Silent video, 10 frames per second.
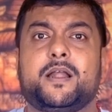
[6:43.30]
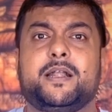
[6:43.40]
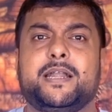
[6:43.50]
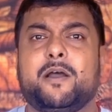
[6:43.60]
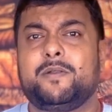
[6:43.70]

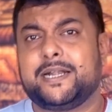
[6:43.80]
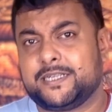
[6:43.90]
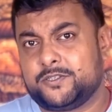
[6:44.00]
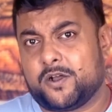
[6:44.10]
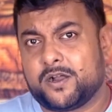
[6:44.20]
Now let
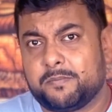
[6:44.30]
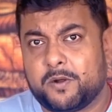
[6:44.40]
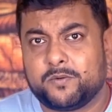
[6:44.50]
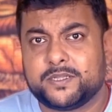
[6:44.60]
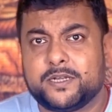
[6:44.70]
us talk
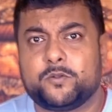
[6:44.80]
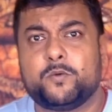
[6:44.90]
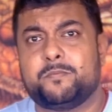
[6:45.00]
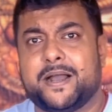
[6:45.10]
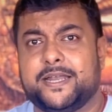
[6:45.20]
about the
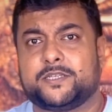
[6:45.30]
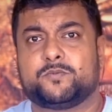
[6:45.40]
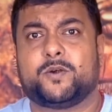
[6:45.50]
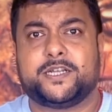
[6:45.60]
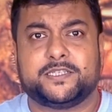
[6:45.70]
group
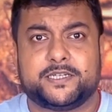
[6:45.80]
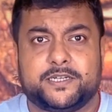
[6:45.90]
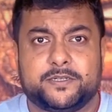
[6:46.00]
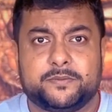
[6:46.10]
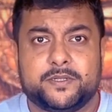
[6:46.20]
bias. What is it?
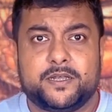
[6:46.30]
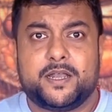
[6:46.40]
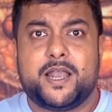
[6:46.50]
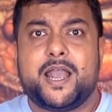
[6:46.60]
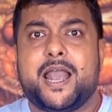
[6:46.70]

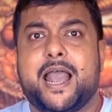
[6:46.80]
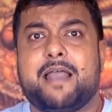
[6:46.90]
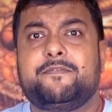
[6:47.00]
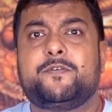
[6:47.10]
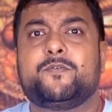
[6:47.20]

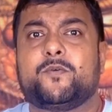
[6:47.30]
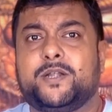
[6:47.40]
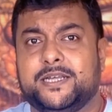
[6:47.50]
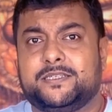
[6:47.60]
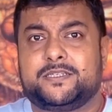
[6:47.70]
Have you
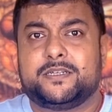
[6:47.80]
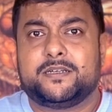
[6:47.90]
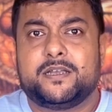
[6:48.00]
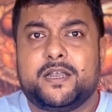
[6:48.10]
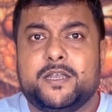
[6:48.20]
noticed
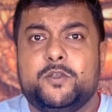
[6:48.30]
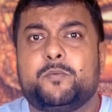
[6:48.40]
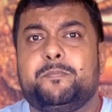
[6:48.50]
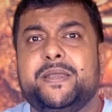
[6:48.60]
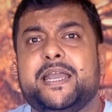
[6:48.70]

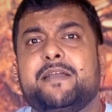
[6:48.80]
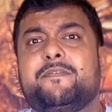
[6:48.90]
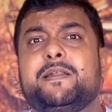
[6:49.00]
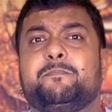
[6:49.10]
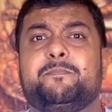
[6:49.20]
you
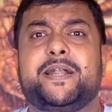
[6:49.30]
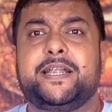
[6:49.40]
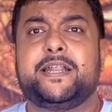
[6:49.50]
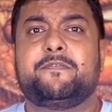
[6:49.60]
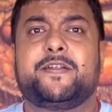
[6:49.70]
behave a
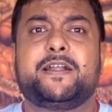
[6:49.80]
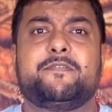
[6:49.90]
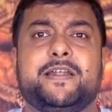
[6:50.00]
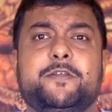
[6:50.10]
bit different when